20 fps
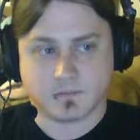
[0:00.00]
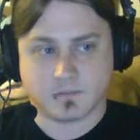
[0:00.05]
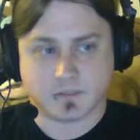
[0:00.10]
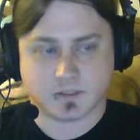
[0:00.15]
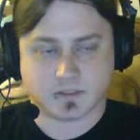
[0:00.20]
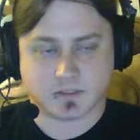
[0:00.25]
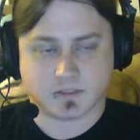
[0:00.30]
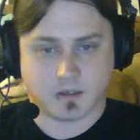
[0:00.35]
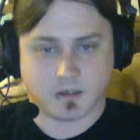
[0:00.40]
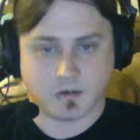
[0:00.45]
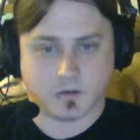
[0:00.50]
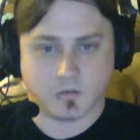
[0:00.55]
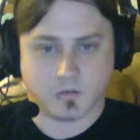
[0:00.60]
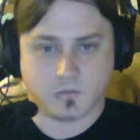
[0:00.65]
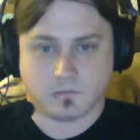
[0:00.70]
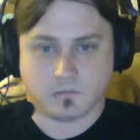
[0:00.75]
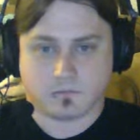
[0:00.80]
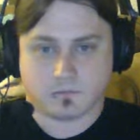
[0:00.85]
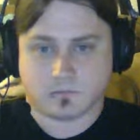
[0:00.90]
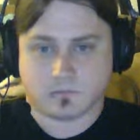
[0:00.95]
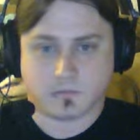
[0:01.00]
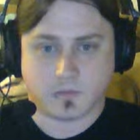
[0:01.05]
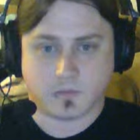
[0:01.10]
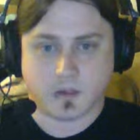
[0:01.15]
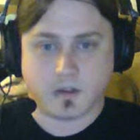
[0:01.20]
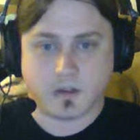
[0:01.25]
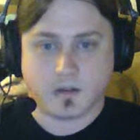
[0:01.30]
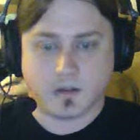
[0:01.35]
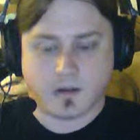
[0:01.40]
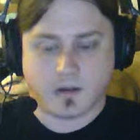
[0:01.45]
So
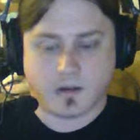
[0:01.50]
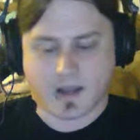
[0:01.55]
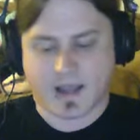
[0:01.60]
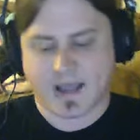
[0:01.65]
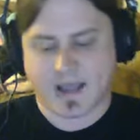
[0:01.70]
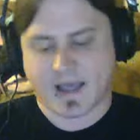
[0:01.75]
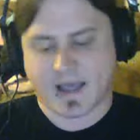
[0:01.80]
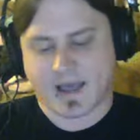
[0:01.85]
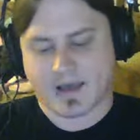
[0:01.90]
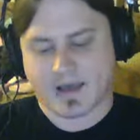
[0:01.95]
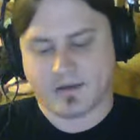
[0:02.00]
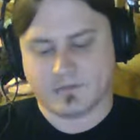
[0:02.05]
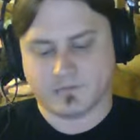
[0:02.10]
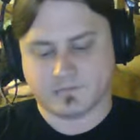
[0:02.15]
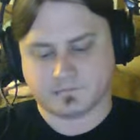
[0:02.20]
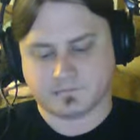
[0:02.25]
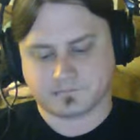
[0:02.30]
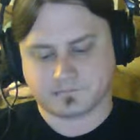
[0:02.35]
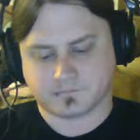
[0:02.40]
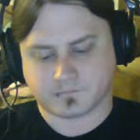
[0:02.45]
I have